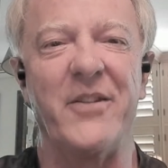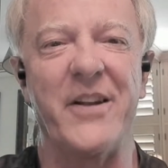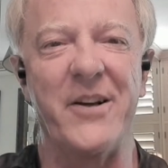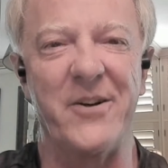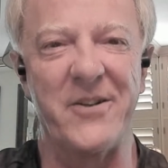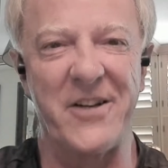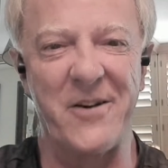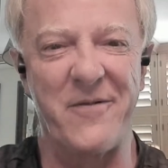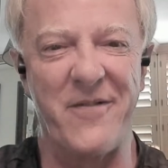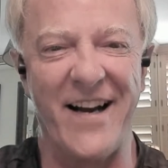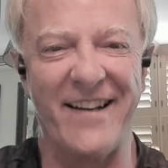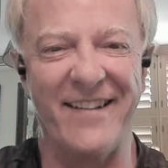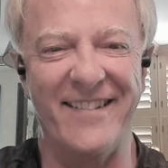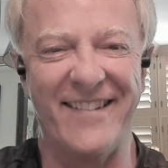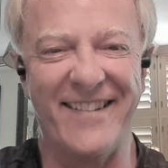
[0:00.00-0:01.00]
on the
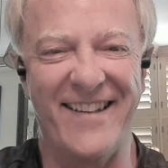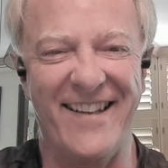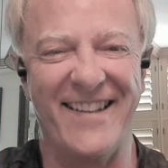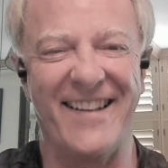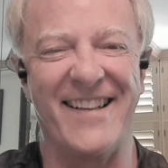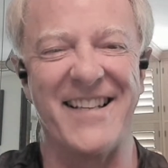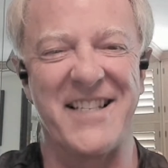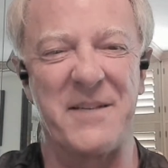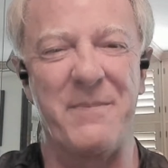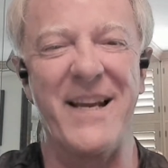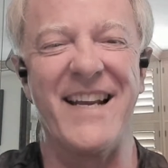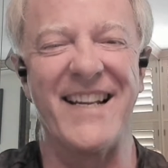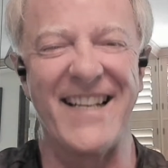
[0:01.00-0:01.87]
audiophile as speaker